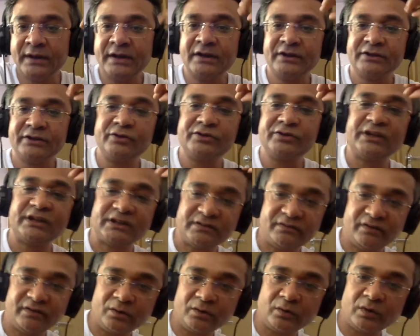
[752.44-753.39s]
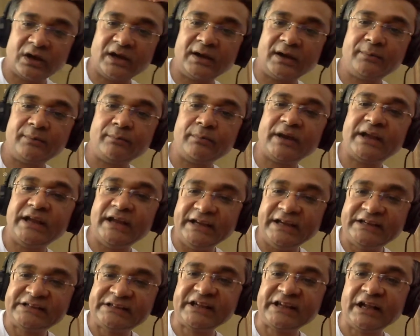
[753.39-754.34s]
So sattva guna by
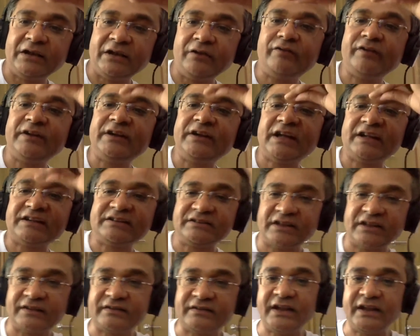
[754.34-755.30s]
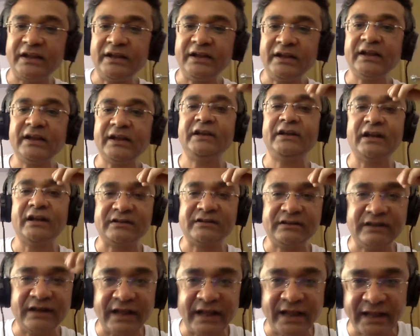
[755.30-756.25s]
itself, it does nothing. It
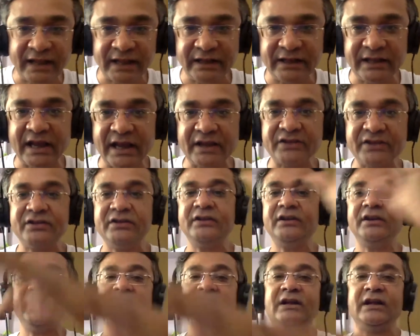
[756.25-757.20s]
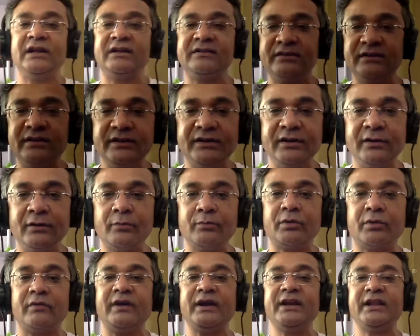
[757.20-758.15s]
doesn't take any action. It doesn't, you know,
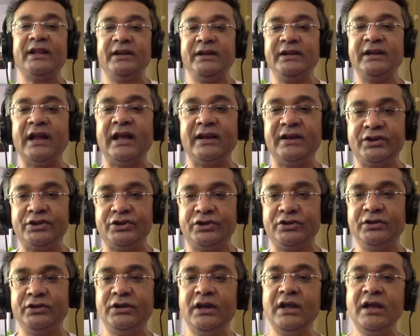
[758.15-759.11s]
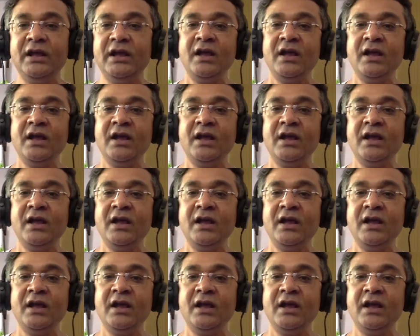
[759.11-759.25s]
provide any direction.